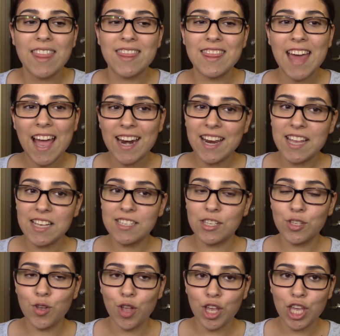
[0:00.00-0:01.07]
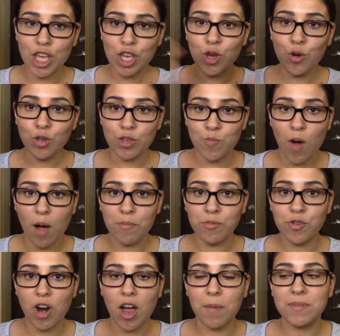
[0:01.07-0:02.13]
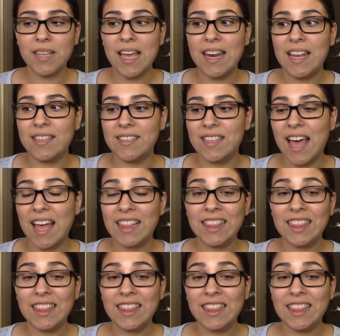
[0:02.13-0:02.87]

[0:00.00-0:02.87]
That is until a huge bomb drops, and it's that